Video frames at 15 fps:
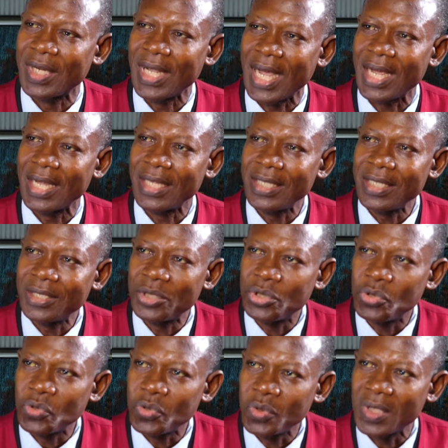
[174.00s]
but they are
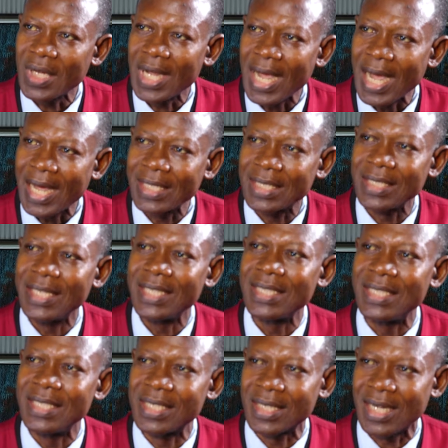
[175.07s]
issued at
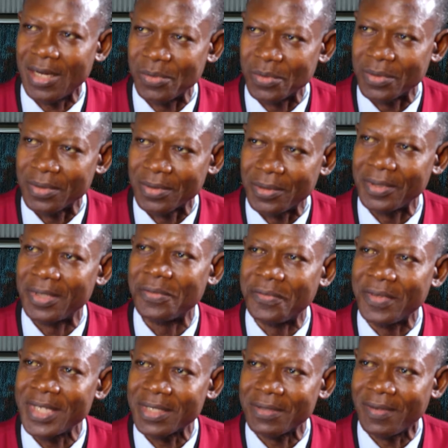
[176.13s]
a discount to the
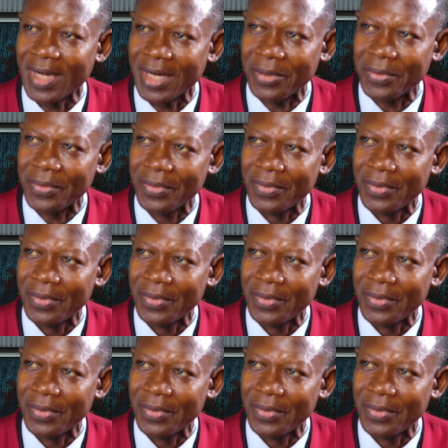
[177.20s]
face value.